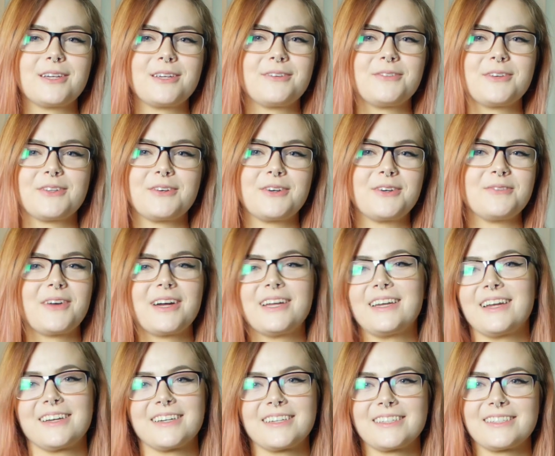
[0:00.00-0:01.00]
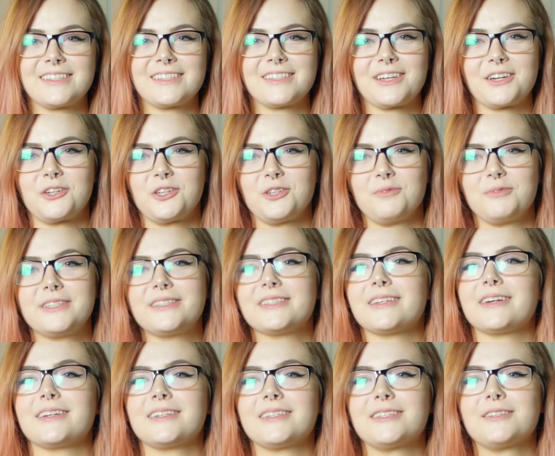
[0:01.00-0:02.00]
even though it might not necessarily be
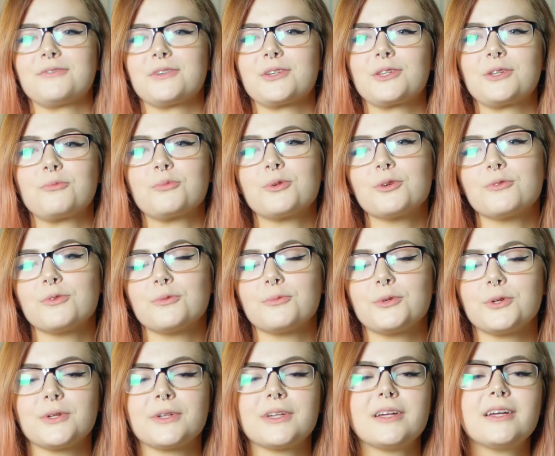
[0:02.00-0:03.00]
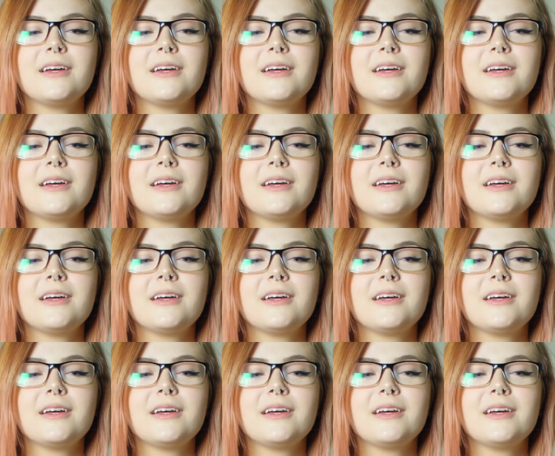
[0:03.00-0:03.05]
scientifically provable,